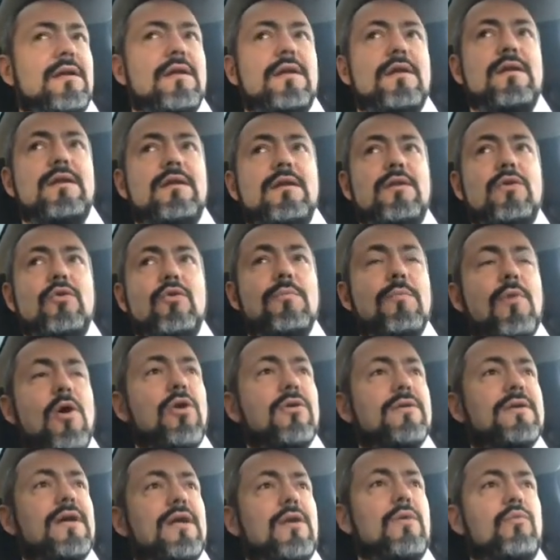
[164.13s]
new
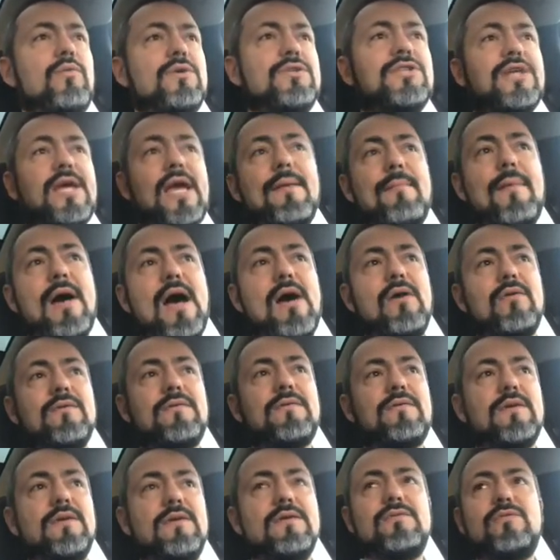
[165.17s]
model which came
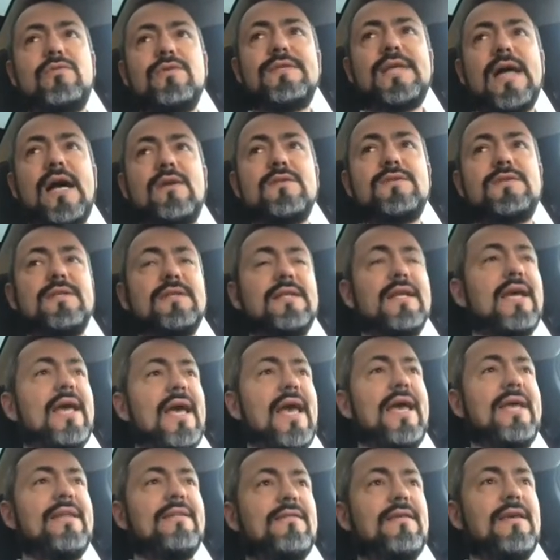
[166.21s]
out in
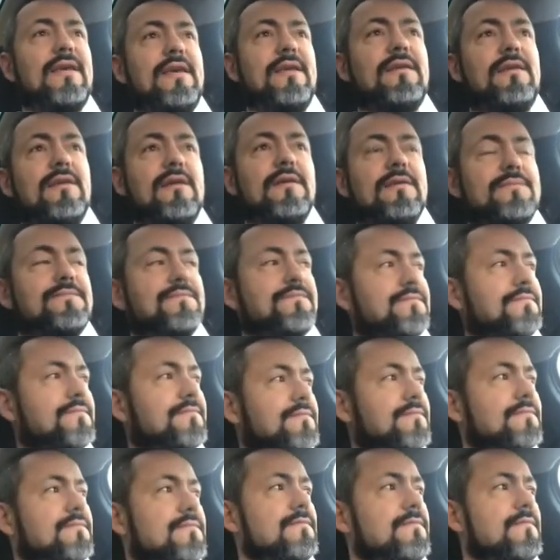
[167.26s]
2018.
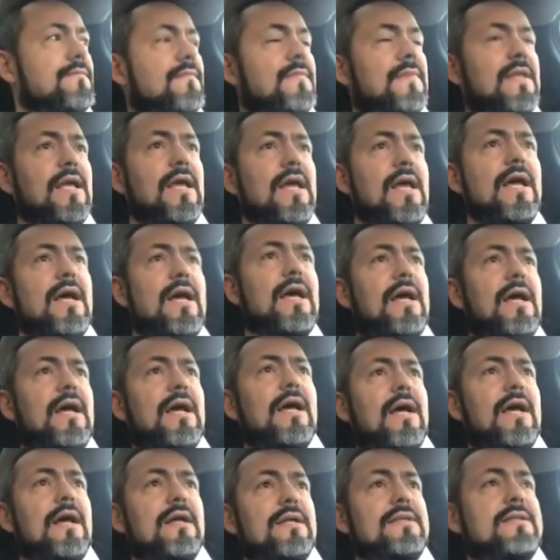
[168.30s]

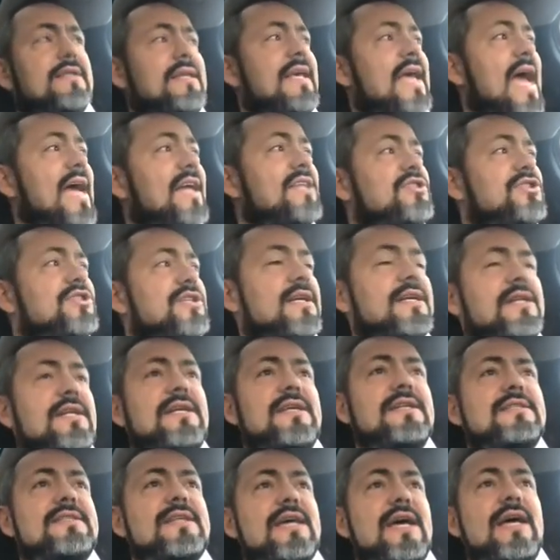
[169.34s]
The engine
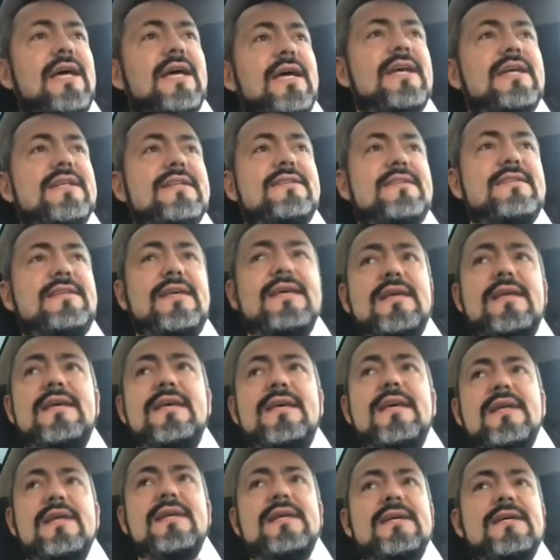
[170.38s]
is a
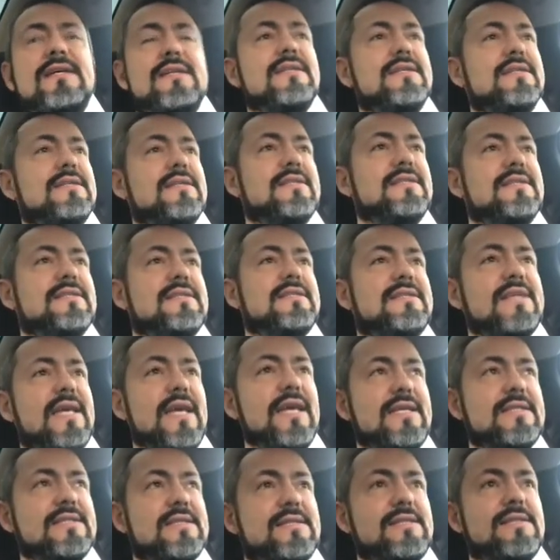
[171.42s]

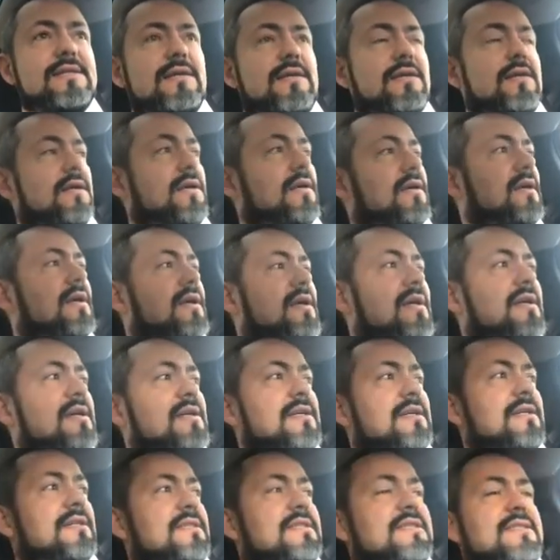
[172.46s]
T6.
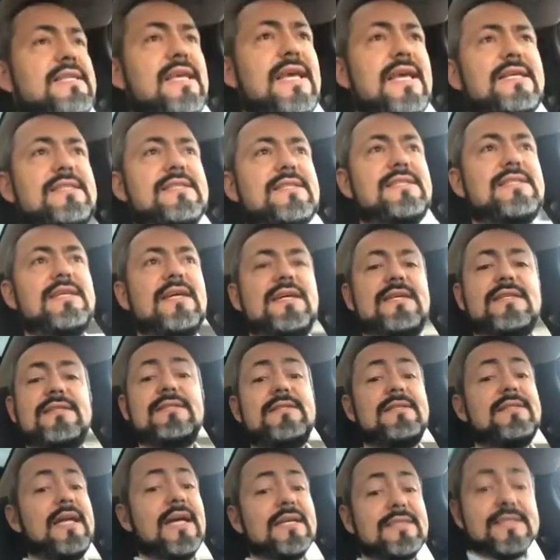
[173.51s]
6
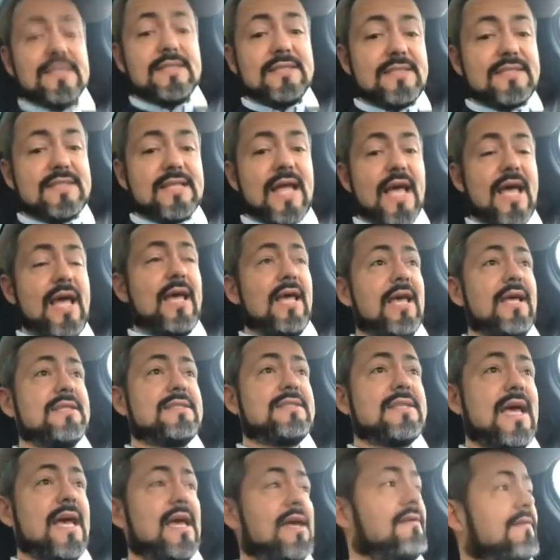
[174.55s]
doesn't
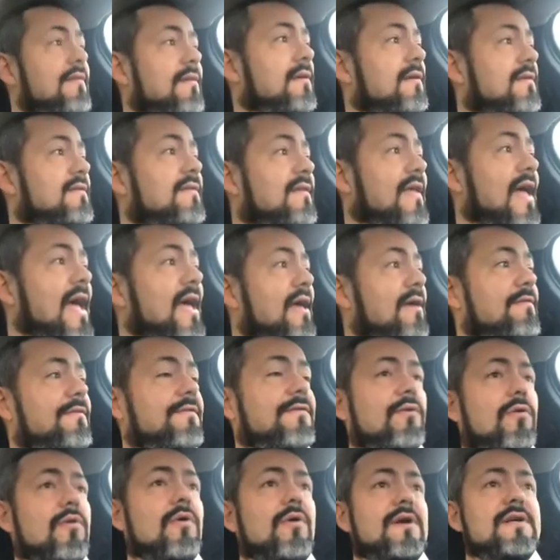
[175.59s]
stay
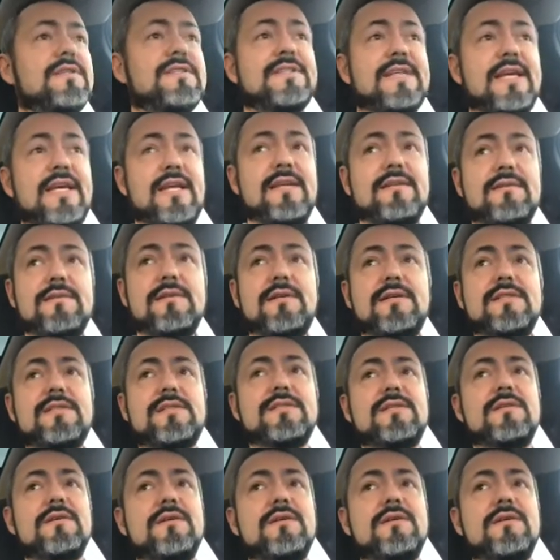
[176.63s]
4 cylinders,